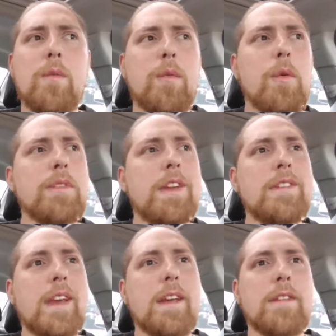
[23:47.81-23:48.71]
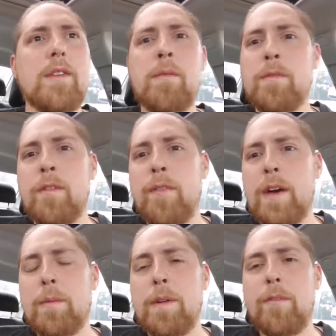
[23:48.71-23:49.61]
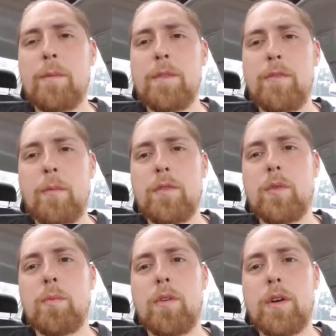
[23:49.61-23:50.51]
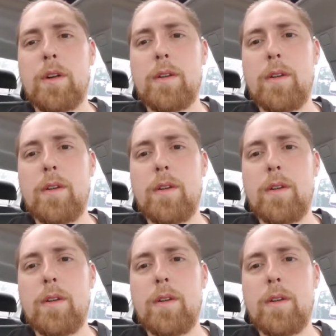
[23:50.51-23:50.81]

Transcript: what was I taking? Some vitamin from the supermarket.